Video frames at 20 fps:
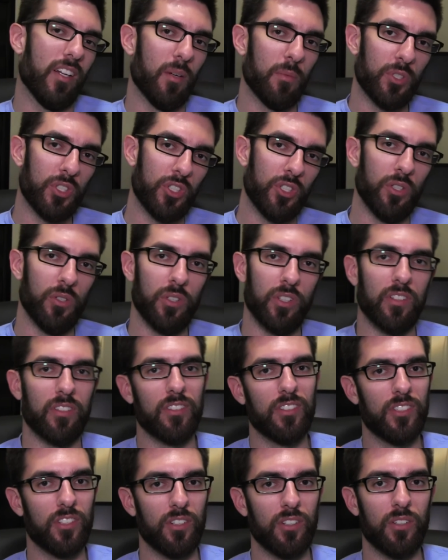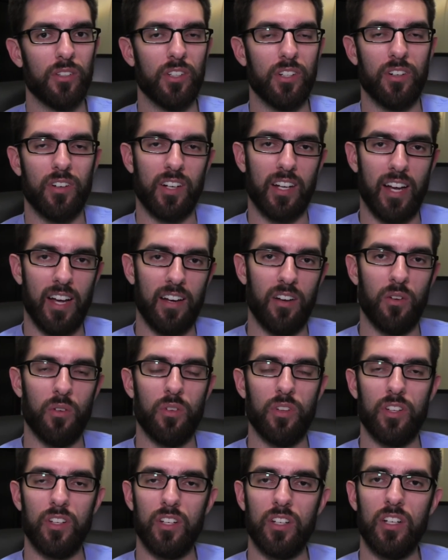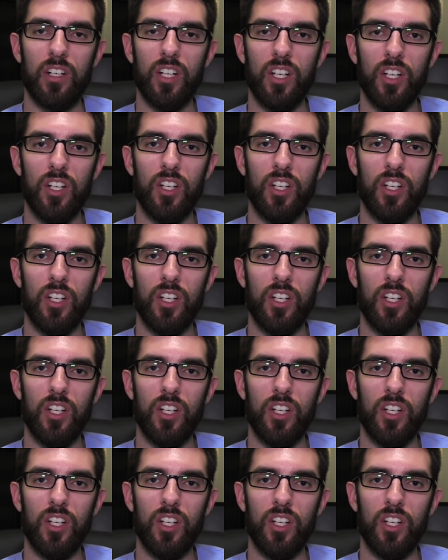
and I'm a student, so you know, I kind of only